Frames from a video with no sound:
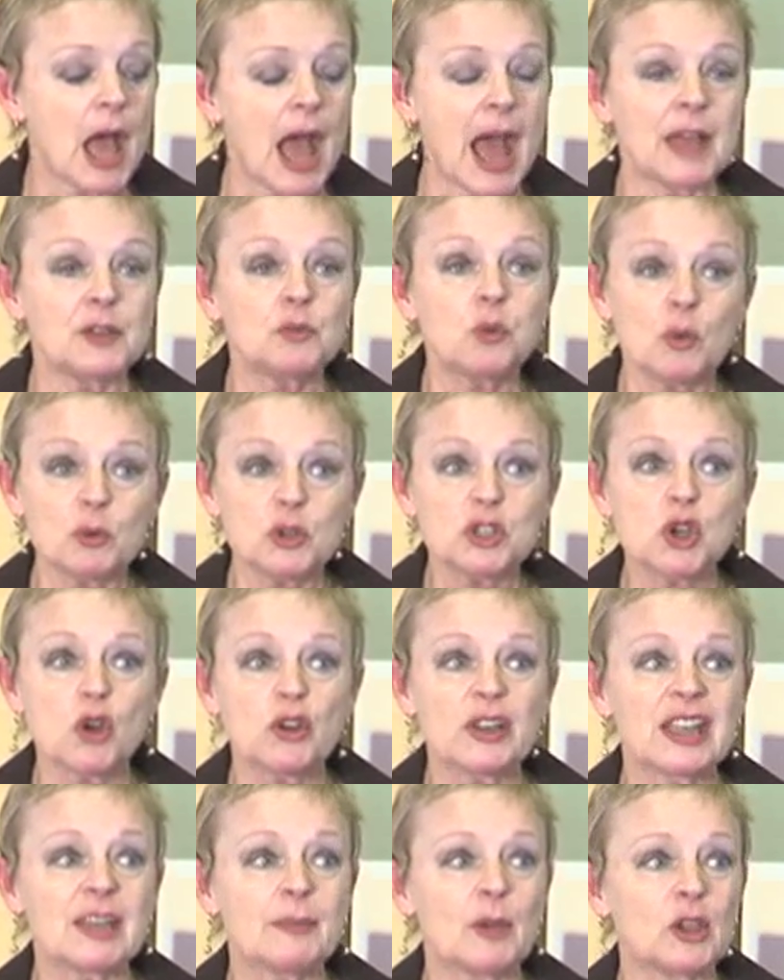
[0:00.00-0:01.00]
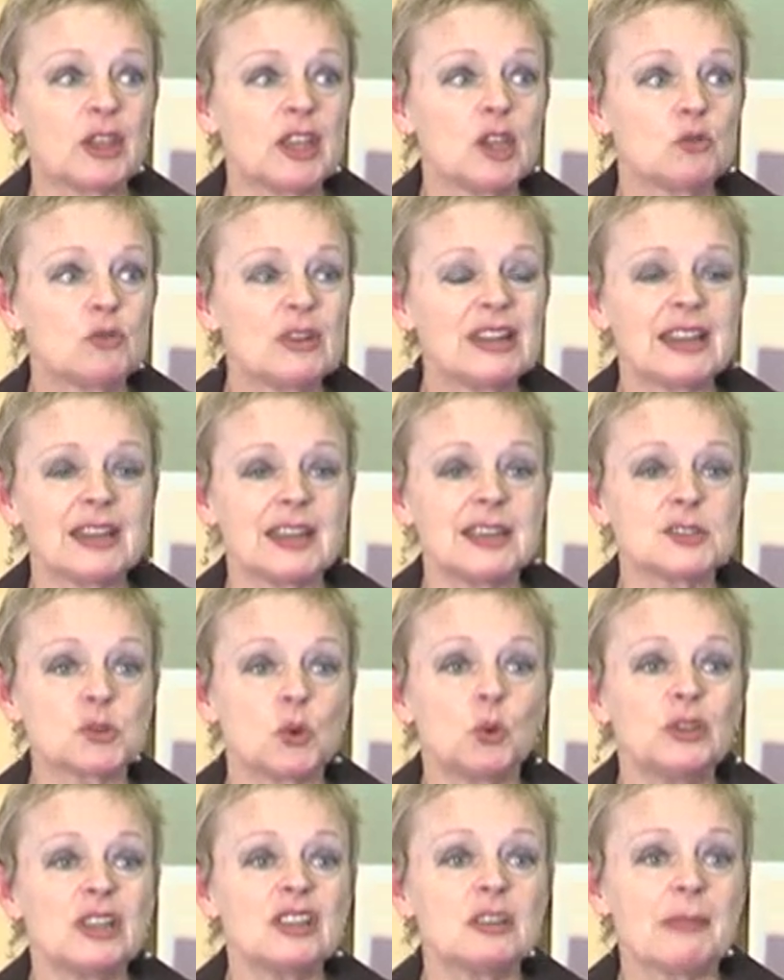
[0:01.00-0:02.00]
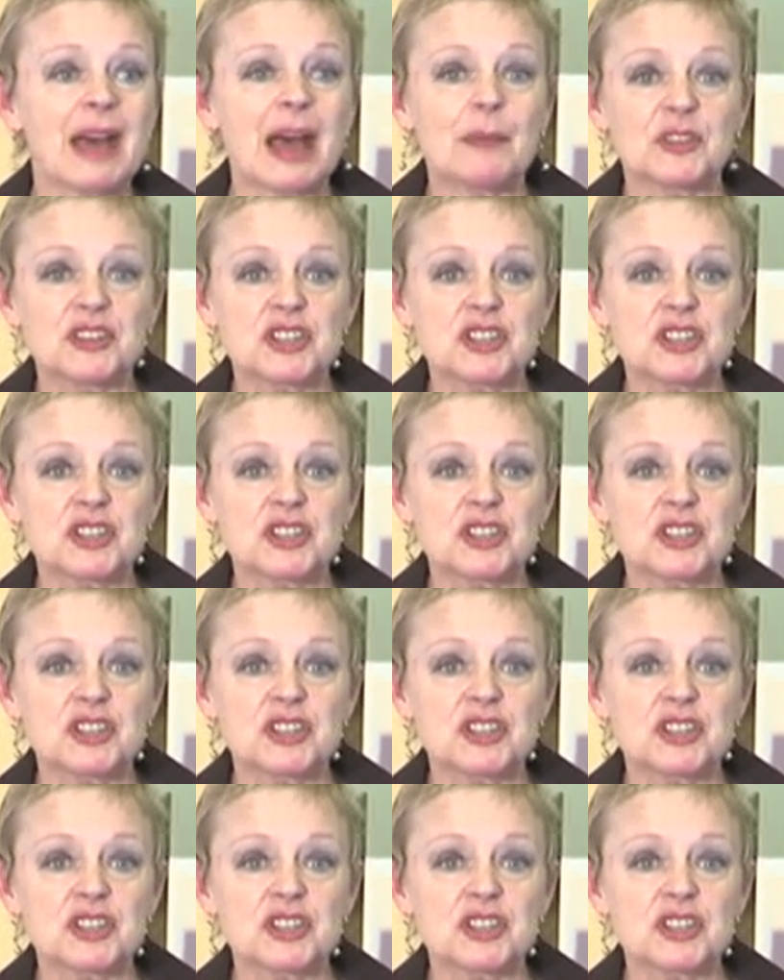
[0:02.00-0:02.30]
And what we're talking about here really is only the map.